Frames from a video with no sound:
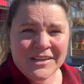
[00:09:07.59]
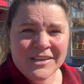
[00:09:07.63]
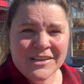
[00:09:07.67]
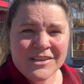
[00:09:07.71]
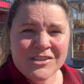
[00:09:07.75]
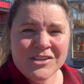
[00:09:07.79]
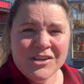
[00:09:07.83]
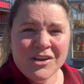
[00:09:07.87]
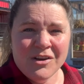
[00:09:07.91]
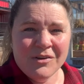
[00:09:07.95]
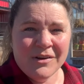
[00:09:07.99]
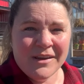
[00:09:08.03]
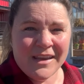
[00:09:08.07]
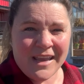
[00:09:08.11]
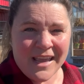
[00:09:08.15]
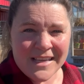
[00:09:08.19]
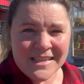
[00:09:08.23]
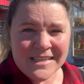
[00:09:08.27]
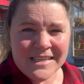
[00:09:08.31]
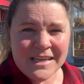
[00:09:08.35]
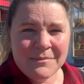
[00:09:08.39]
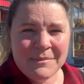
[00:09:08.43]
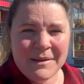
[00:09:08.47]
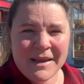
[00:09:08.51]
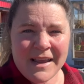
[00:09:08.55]
So
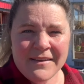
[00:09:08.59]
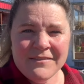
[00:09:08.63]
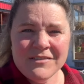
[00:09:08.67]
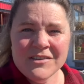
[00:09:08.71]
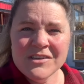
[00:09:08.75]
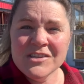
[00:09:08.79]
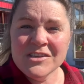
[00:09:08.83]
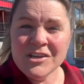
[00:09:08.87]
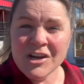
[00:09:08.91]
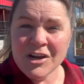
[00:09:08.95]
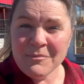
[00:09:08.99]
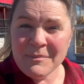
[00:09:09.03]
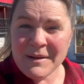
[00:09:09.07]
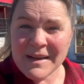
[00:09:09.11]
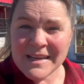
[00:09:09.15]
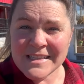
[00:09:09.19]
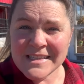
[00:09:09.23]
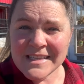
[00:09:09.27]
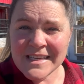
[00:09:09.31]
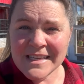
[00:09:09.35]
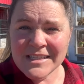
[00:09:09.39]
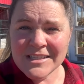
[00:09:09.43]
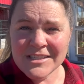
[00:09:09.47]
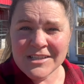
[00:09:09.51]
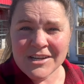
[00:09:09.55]
yes, I might have to start my
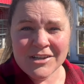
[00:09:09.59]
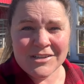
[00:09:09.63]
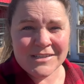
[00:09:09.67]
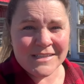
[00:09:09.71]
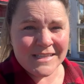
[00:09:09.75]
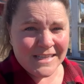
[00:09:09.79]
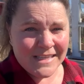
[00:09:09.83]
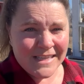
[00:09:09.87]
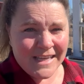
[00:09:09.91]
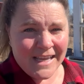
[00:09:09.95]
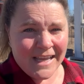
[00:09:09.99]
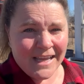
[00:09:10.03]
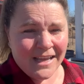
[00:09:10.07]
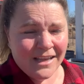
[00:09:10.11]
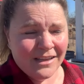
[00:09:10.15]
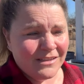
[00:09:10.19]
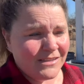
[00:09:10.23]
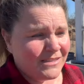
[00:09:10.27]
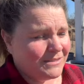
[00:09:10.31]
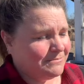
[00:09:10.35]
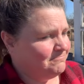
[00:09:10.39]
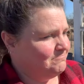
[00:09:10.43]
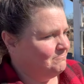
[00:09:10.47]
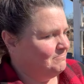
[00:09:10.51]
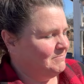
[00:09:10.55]
seed starts in the
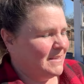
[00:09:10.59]
house.